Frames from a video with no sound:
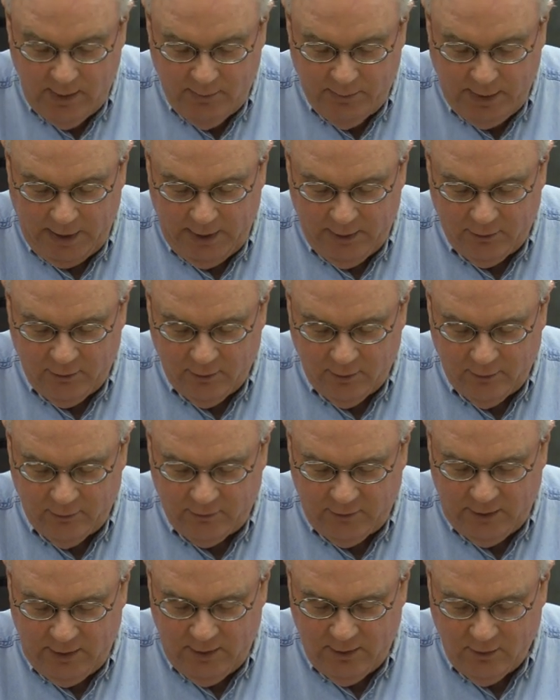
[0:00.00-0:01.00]
Panther
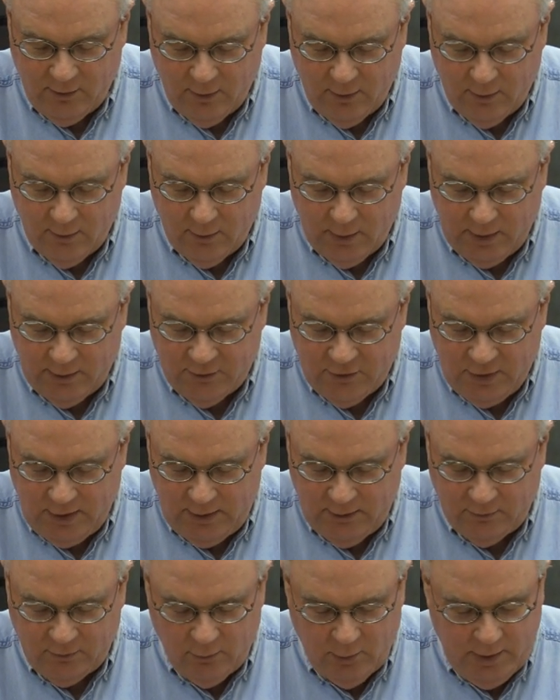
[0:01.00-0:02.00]
senior
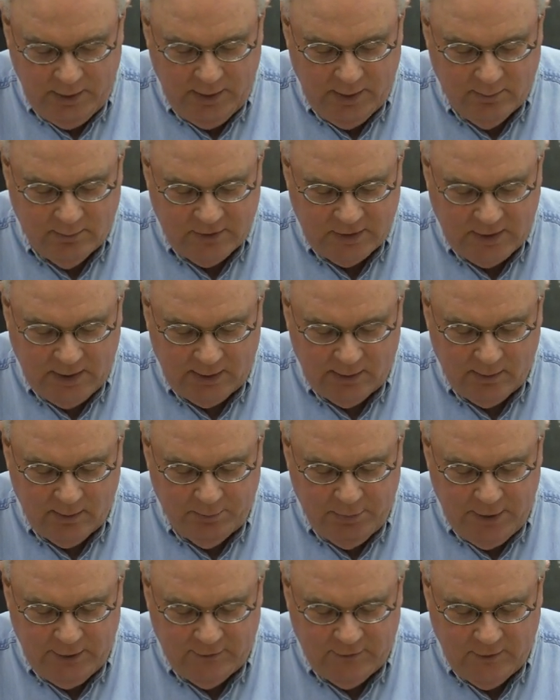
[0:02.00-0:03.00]
Chase Williams got the
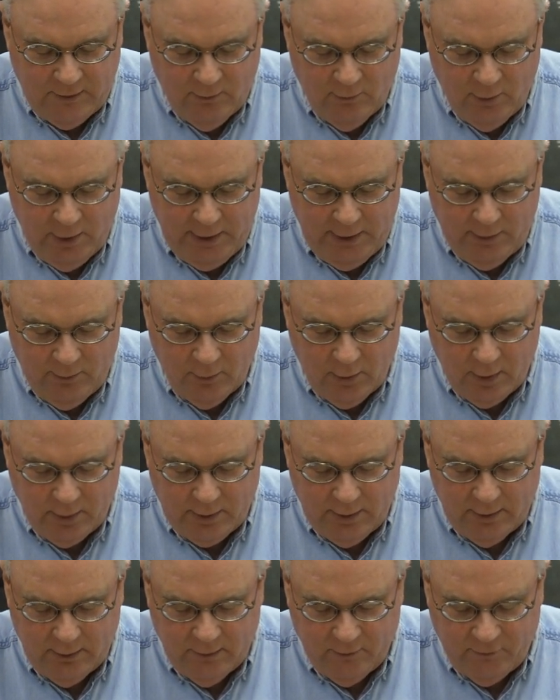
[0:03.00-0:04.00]
pitching win,
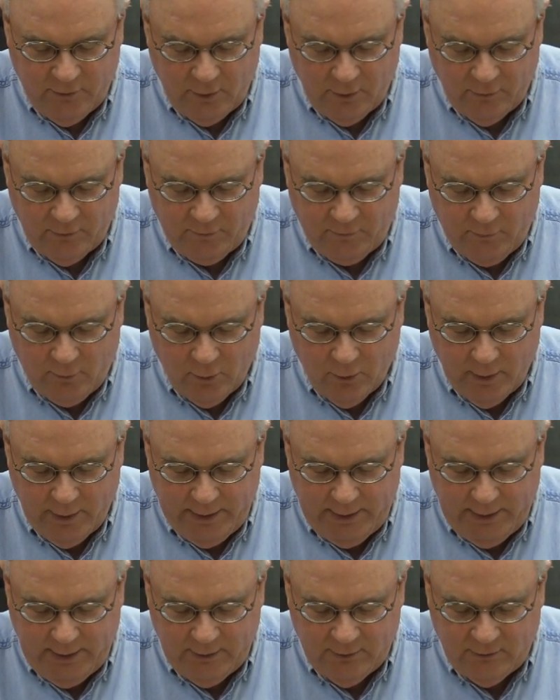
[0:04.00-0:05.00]
working the first 4
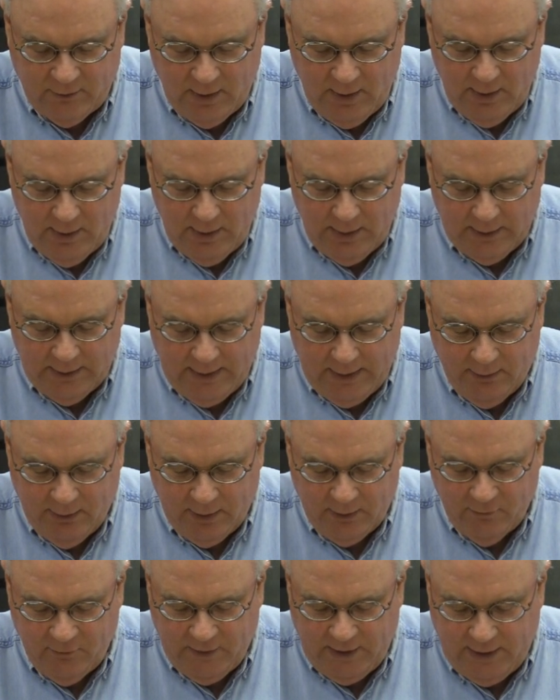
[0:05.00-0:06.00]
innings,
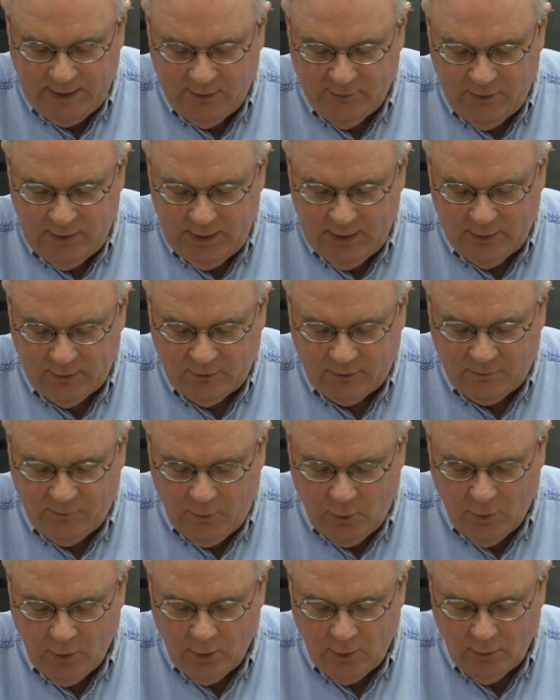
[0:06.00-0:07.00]
allowing 5 hits,
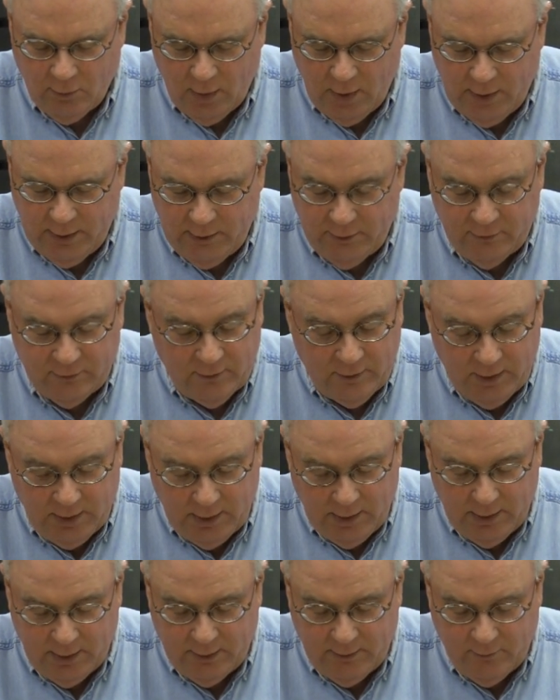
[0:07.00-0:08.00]
4 runs,
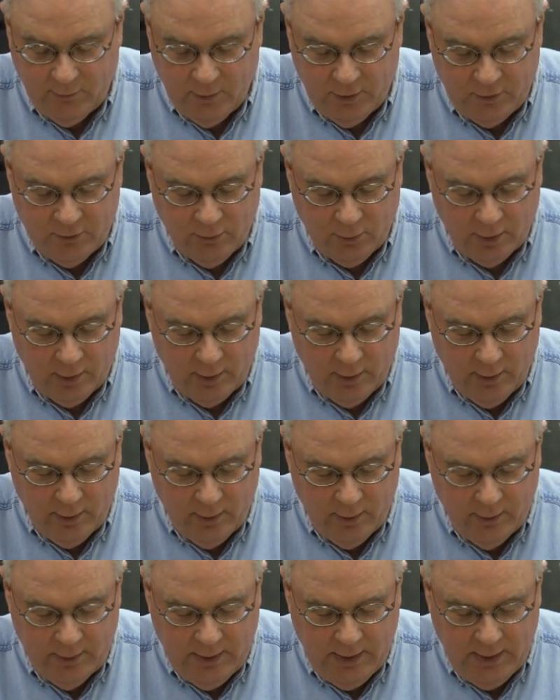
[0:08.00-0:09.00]
none of which were
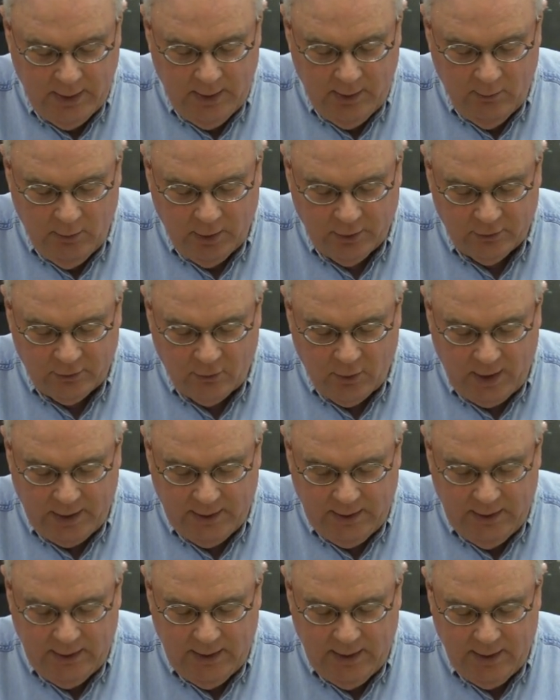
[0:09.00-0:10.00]
earned, while
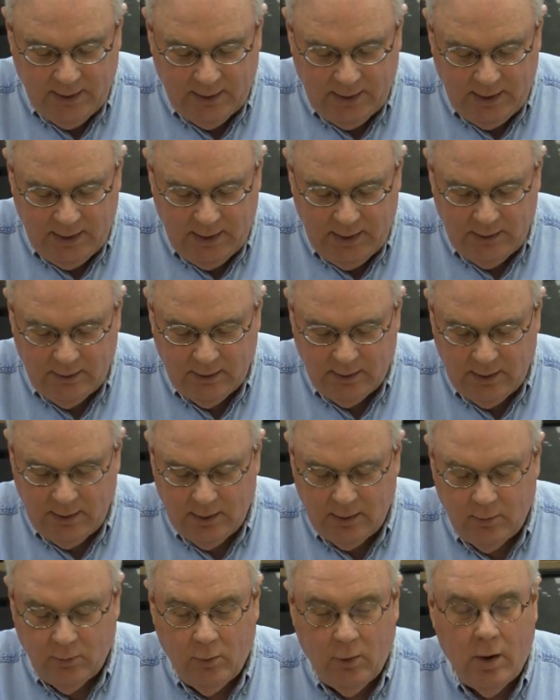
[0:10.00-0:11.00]
striking out 8
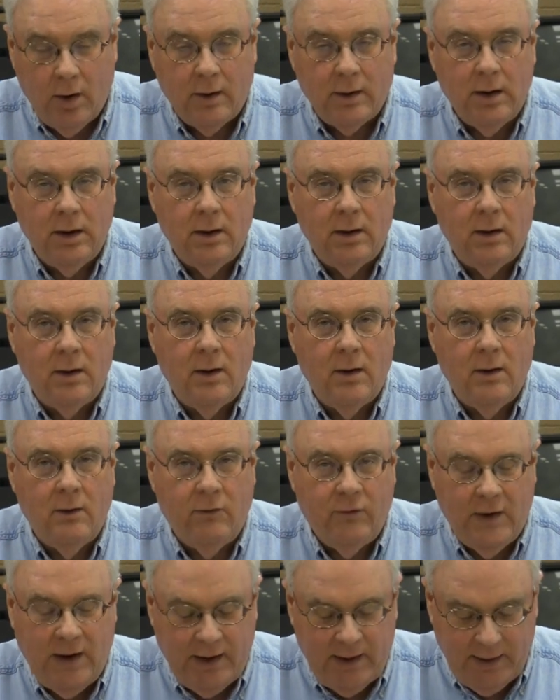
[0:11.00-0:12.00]
and walking
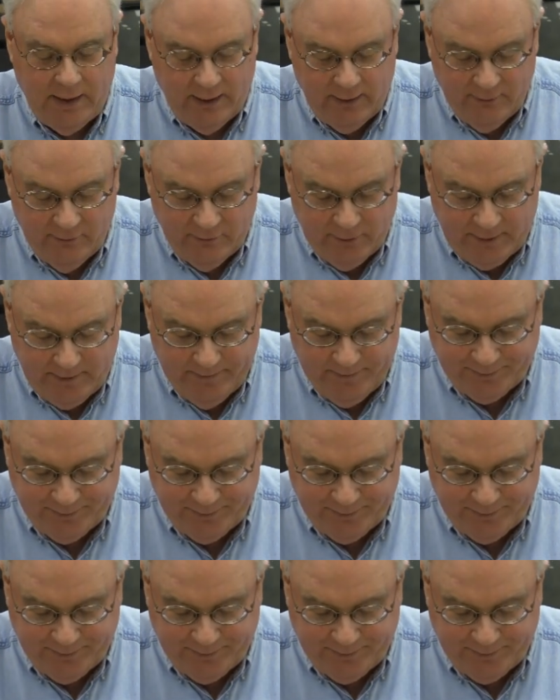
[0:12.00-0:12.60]
5.